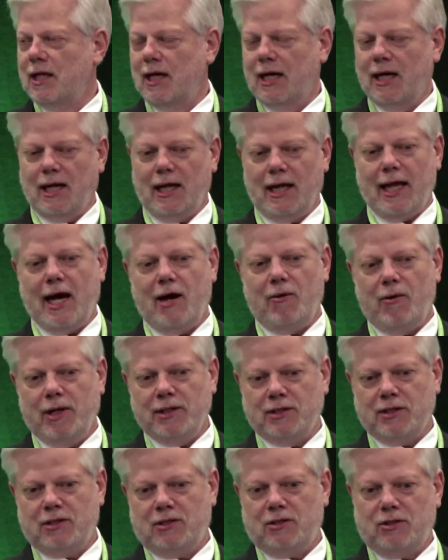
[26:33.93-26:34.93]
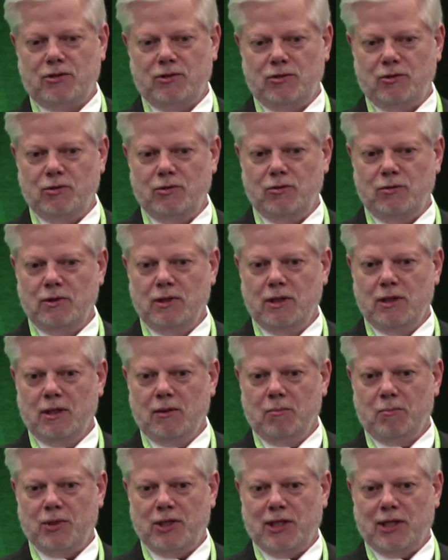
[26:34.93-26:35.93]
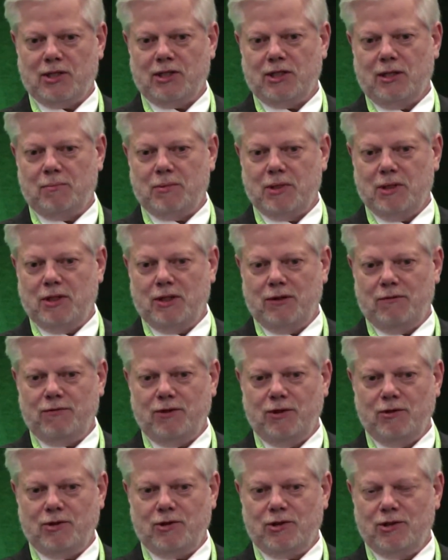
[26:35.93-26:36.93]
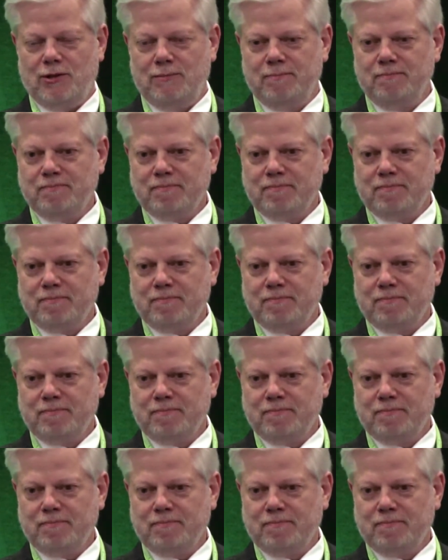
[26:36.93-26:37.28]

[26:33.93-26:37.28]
and allow us to predict something in the future.